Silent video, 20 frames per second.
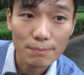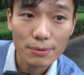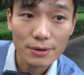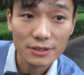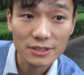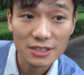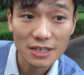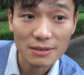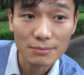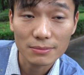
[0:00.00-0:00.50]

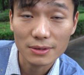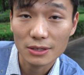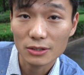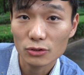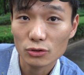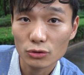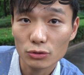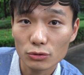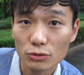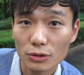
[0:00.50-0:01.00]
put them
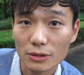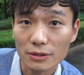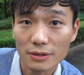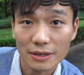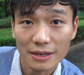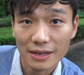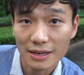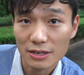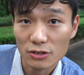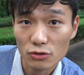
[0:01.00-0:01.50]
into
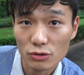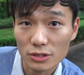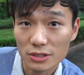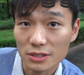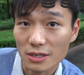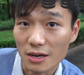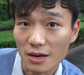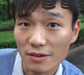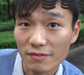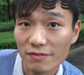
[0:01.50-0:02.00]

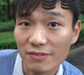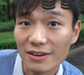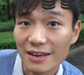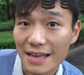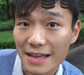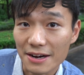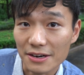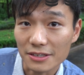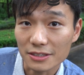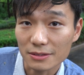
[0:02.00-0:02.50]
hundreds of
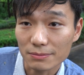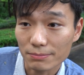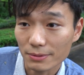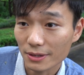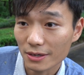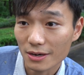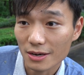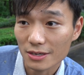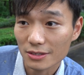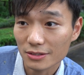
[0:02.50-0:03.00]
letters
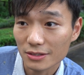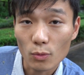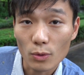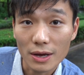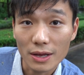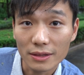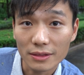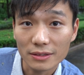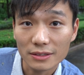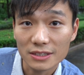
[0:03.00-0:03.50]
because
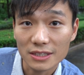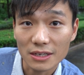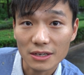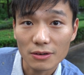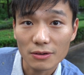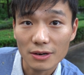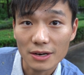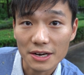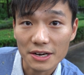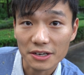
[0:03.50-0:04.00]
one
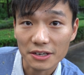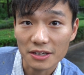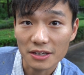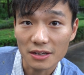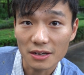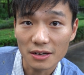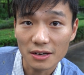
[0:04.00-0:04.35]
single letter can